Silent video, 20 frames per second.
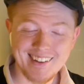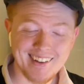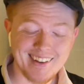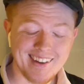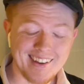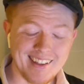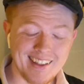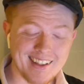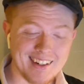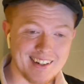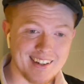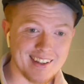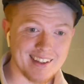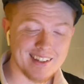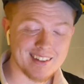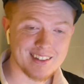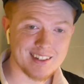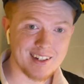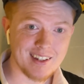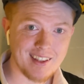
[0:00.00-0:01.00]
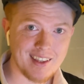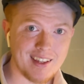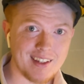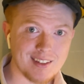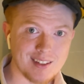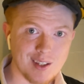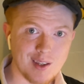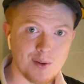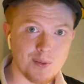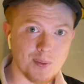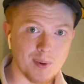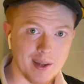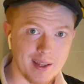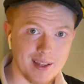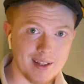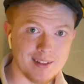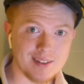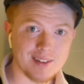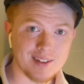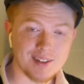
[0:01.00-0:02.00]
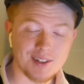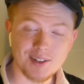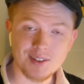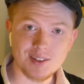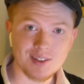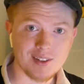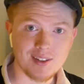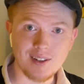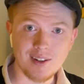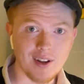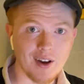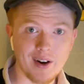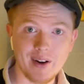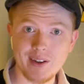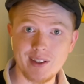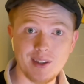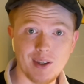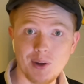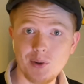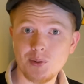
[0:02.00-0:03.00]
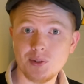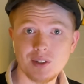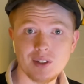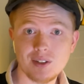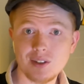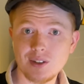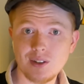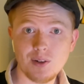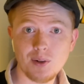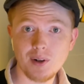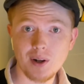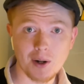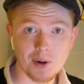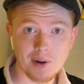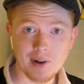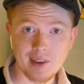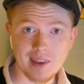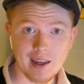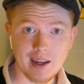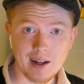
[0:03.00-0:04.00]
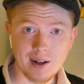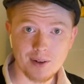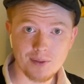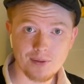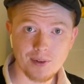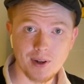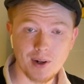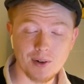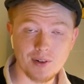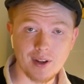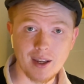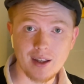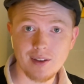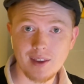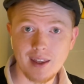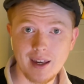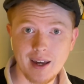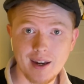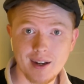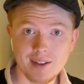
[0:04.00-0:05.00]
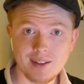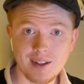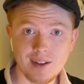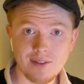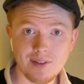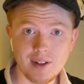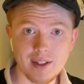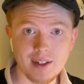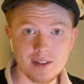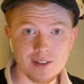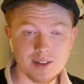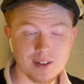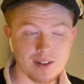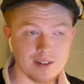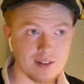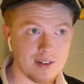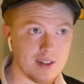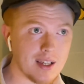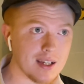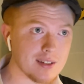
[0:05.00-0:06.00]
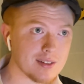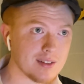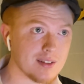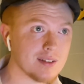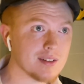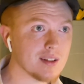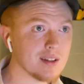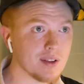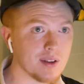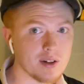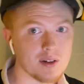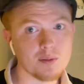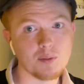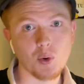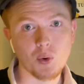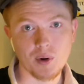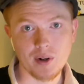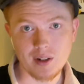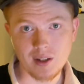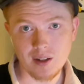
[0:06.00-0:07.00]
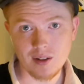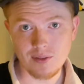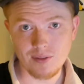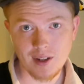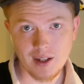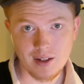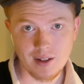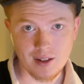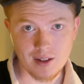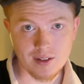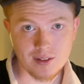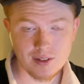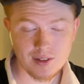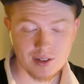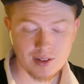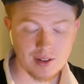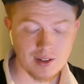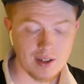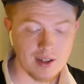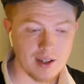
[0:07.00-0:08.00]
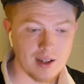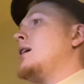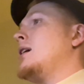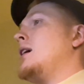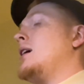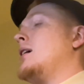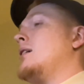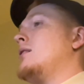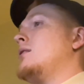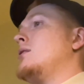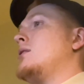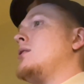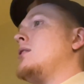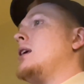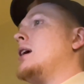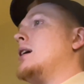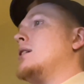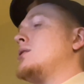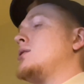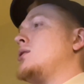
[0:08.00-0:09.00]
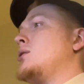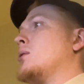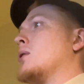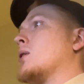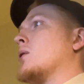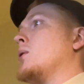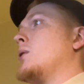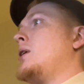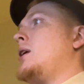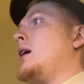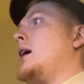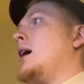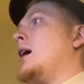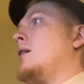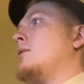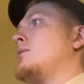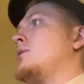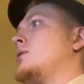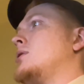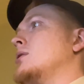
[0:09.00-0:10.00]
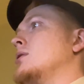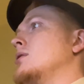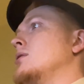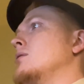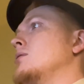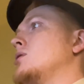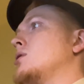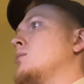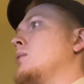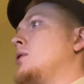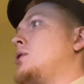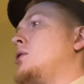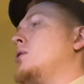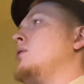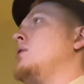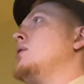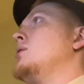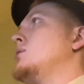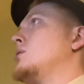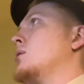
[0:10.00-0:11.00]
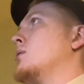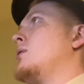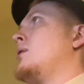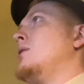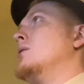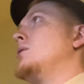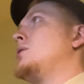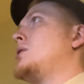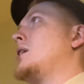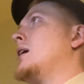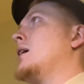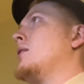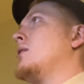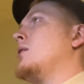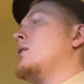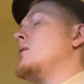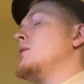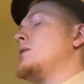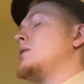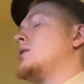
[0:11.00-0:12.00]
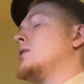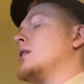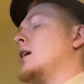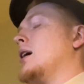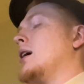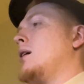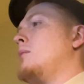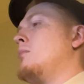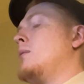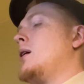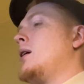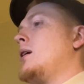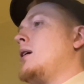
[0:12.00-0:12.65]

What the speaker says: And it's an easy win to just not use a sudo account for your daily activities. Yes, it's a little more inconvenient, and yes, you are going to have to switch your user and your shell all the time,